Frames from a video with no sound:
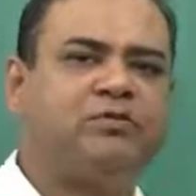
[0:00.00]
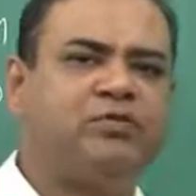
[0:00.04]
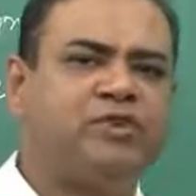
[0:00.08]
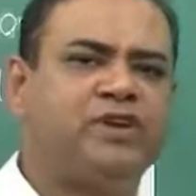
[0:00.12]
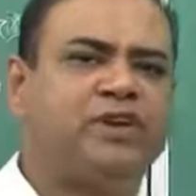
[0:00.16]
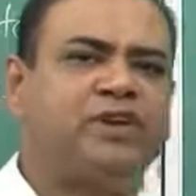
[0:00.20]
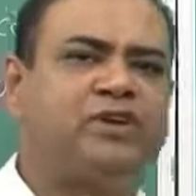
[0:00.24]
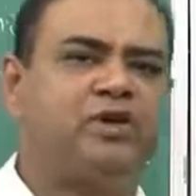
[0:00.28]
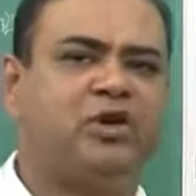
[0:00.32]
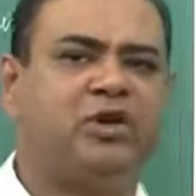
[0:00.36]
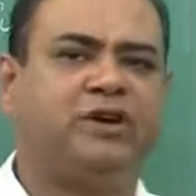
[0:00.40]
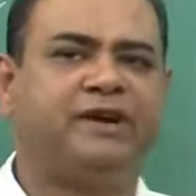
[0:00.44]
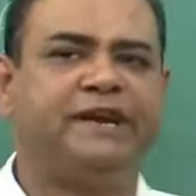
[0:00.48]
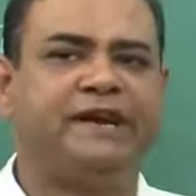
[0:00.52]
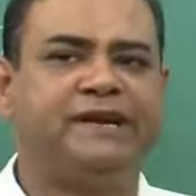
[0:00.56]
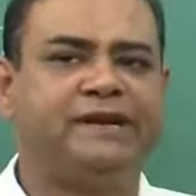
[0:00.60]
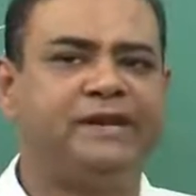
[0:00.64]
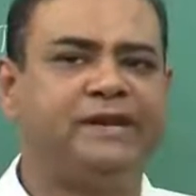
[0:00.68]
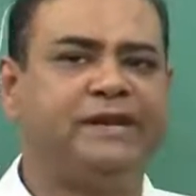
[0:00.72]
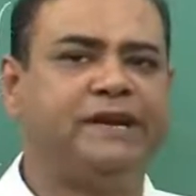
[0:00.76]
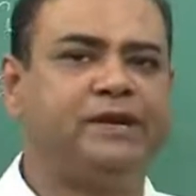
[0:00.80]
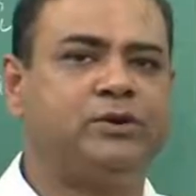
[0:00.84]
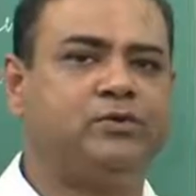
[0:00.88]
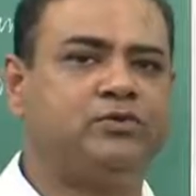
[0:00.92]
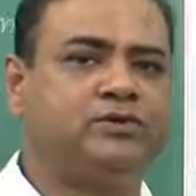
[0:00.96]
We are not
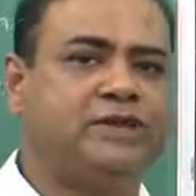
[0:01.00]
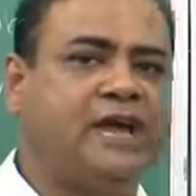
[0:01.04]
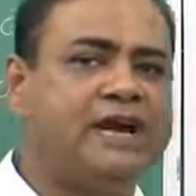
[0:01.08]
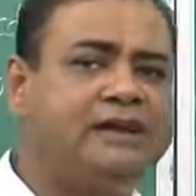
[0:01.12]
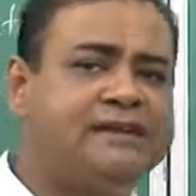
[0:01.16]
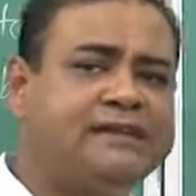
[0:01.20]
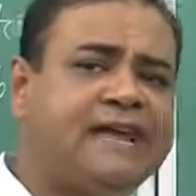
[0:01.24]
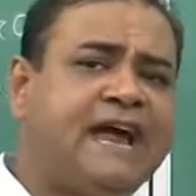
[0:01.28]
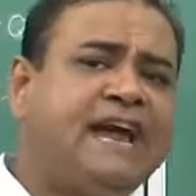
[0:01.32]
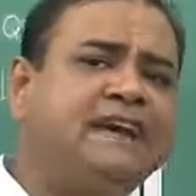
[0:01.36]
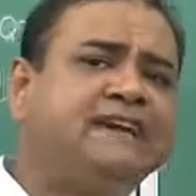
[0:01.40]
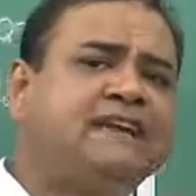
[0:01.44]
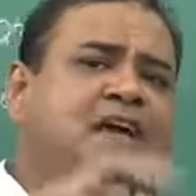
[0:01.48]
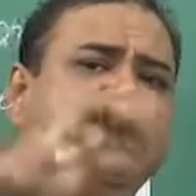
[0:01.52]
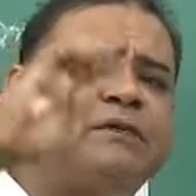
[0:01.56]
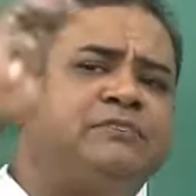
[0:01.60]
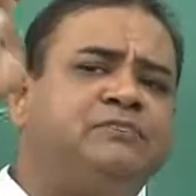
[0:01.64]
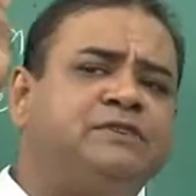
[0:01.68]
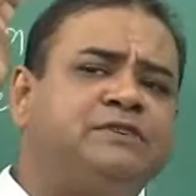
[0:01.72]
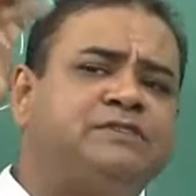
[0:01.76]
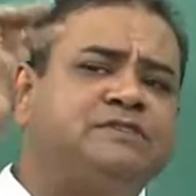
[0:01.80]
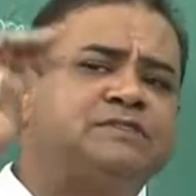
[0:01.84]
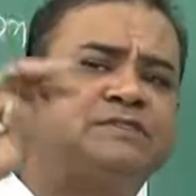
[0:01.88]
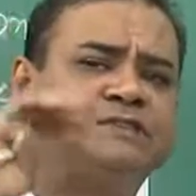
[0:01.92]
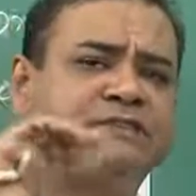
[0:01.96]
getting into that. That
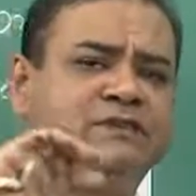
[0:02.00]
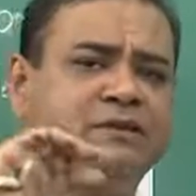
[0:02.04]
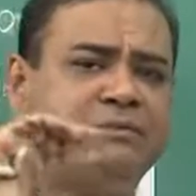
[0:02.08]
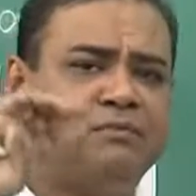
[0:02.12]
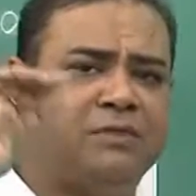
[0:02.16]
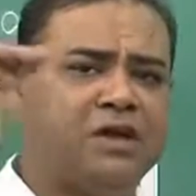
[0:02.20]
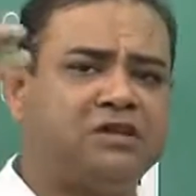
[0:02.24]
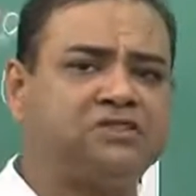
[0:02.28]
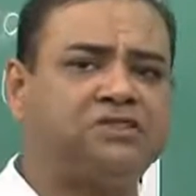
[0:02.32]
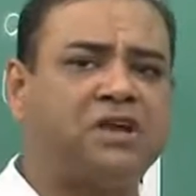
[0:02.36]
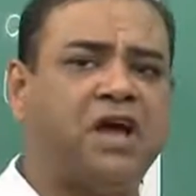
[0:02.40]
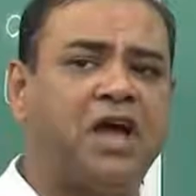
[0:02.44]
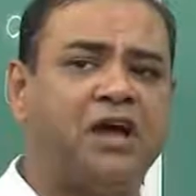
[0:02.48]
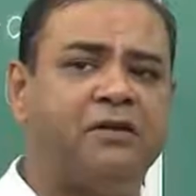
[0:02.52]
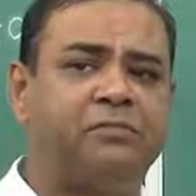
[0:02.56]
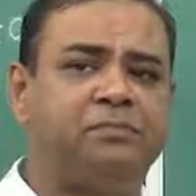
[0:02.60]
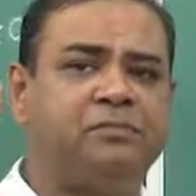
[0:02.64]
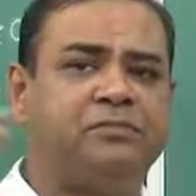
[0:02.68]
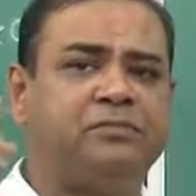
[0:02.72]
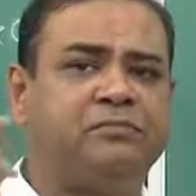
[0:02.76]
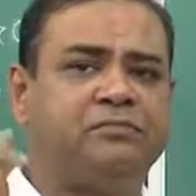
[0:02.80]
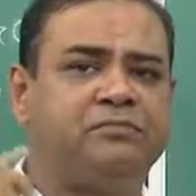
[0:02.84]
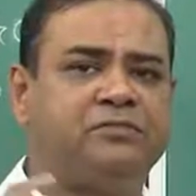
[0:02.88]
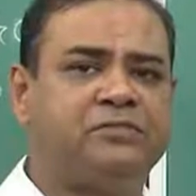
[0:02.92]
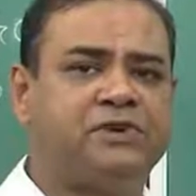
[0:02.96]
appears at a much higher
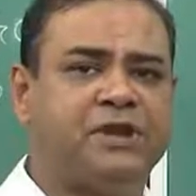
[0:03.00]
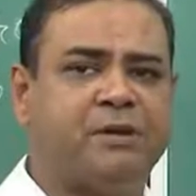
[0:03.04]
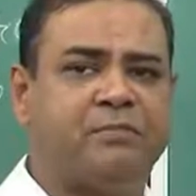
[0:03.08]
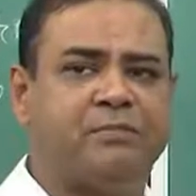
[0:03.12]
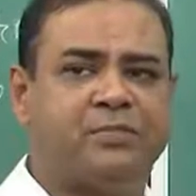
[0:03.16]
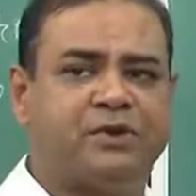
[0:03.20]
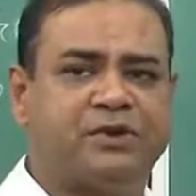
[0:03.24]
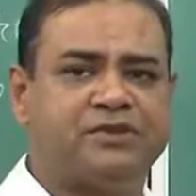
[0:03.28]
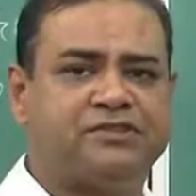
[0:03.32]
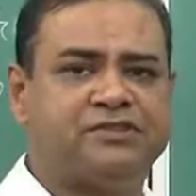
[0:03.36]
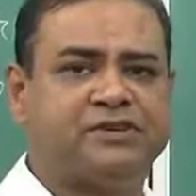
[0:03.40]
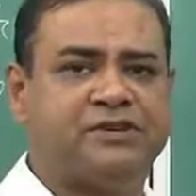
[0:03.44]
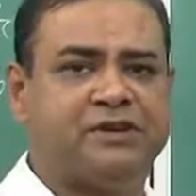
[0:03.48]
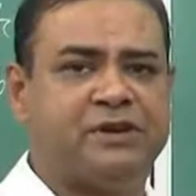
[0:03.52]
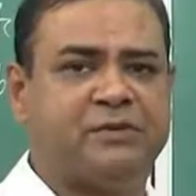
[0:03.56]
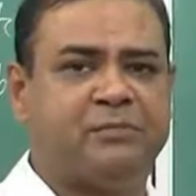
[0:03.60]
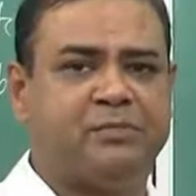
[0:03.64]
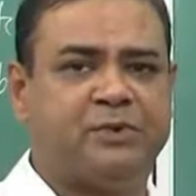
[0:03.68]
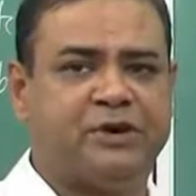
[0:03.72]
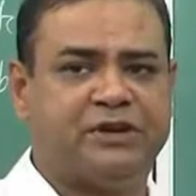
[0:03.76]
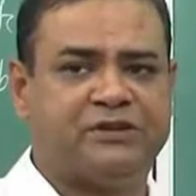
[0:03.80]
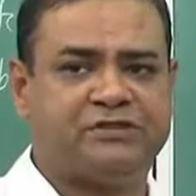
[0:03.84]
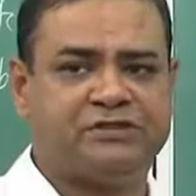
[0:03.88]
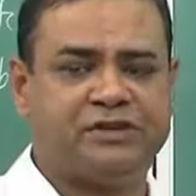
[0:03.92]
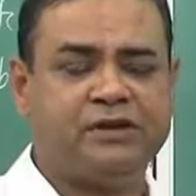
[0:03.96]
temperature and
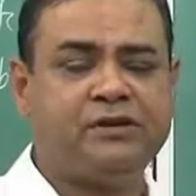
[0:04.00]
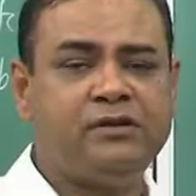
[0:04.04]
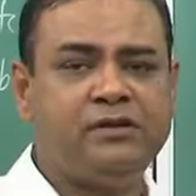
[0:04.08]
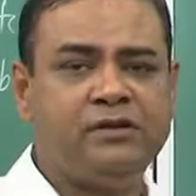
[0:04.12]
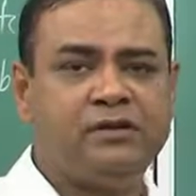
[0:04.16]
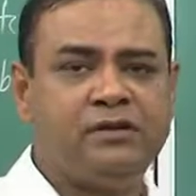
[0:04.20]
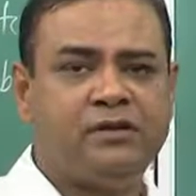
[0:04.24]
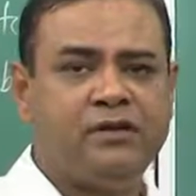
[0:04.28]
pressure,